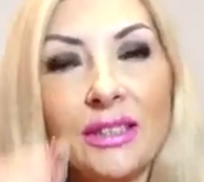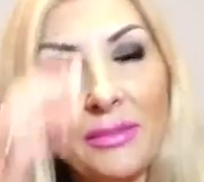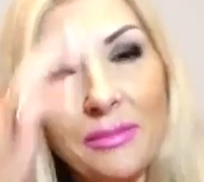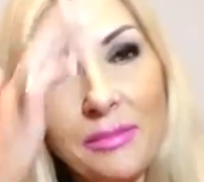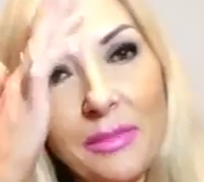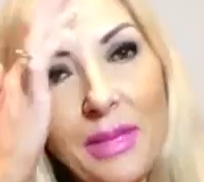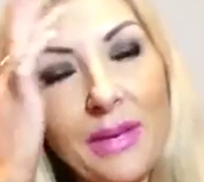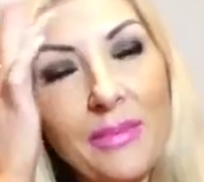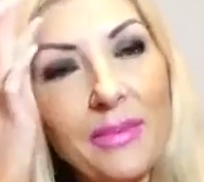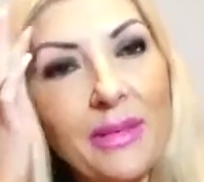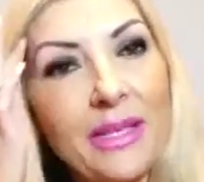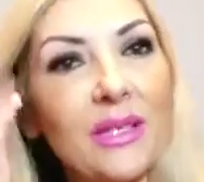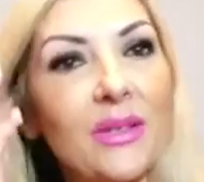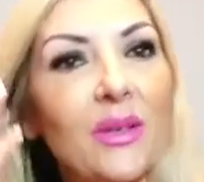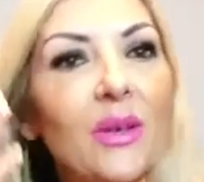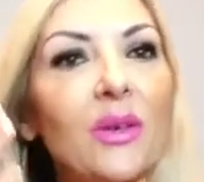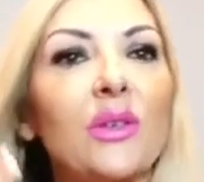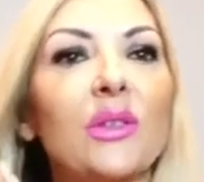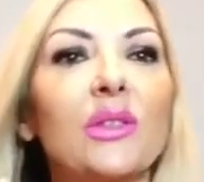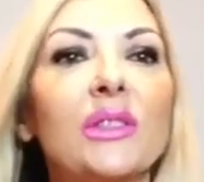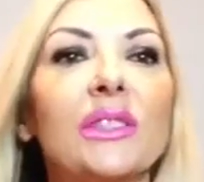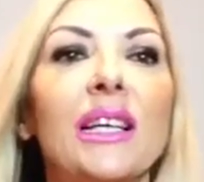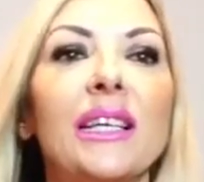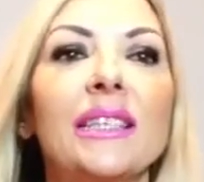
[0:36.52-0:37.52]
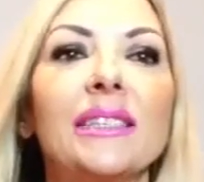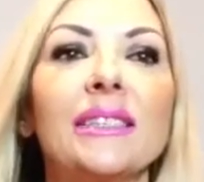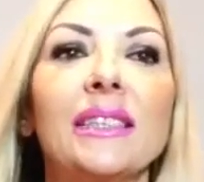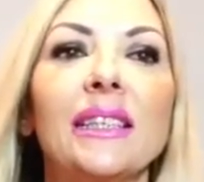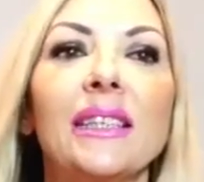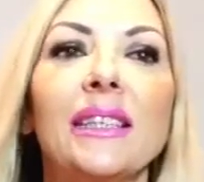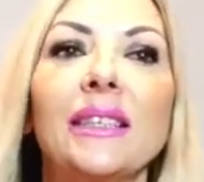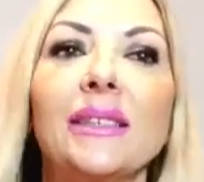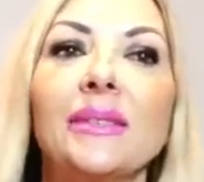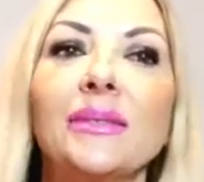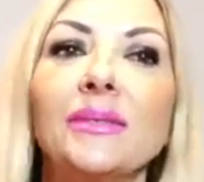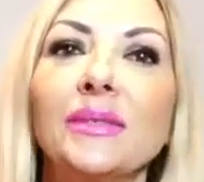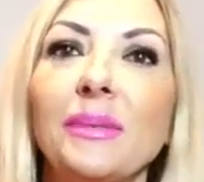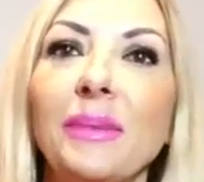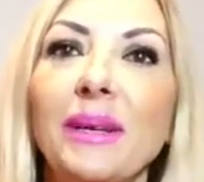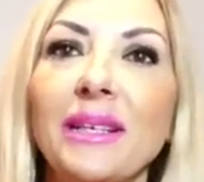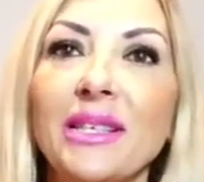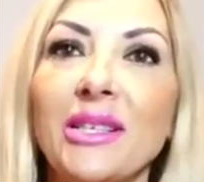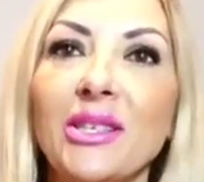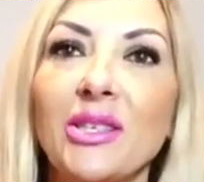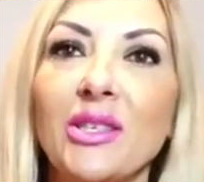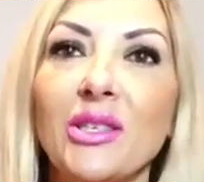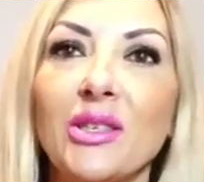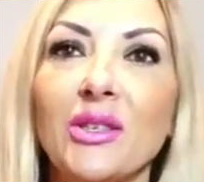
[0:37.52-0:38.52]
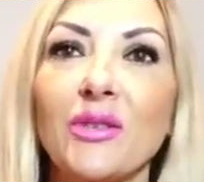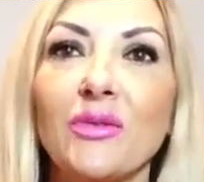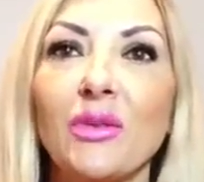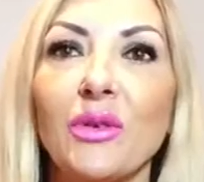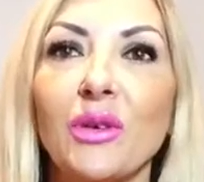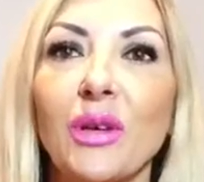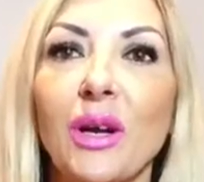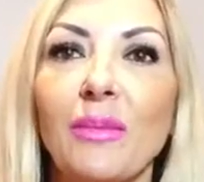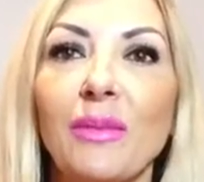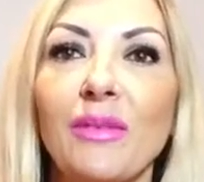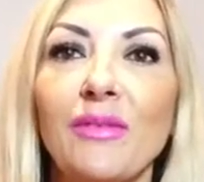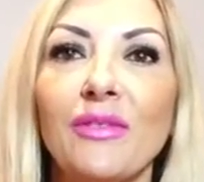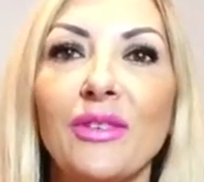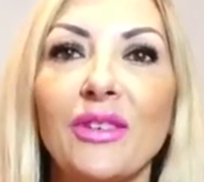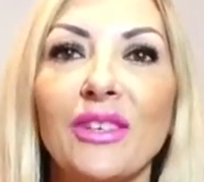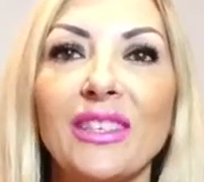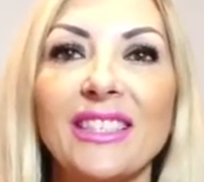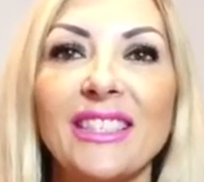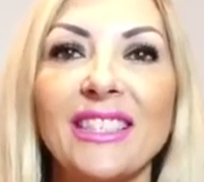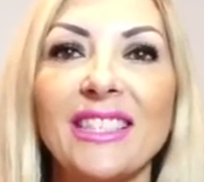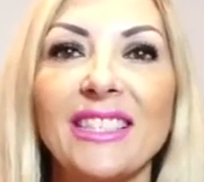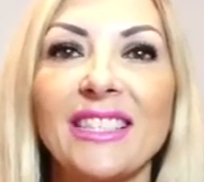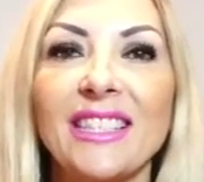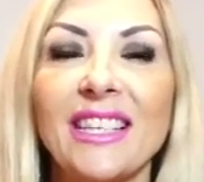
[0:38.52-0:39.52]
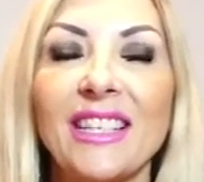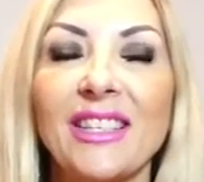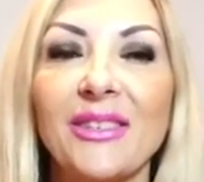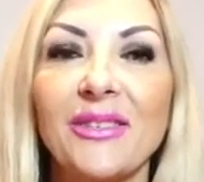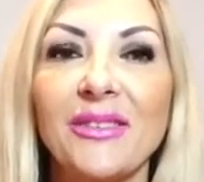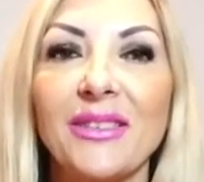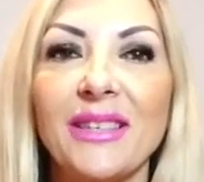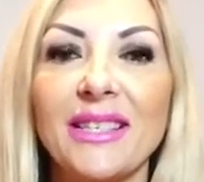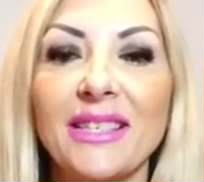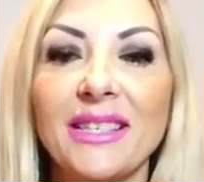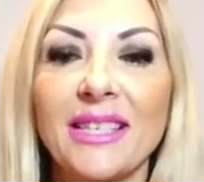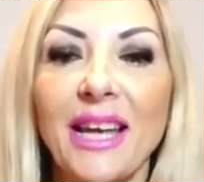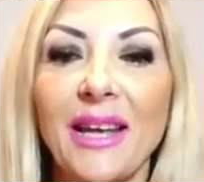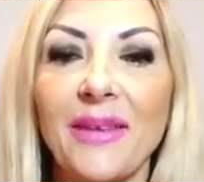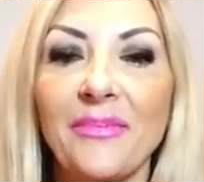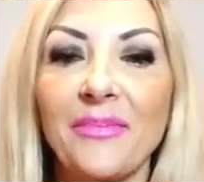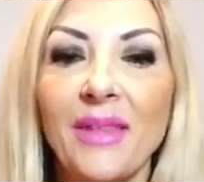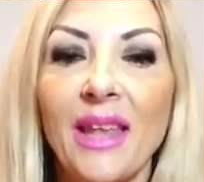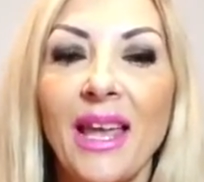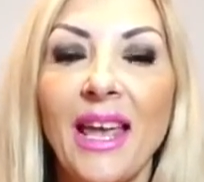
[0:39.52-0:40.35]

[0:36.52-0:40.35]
maybe it's not a good idea. The messages are all coming through because it's New Year's Day.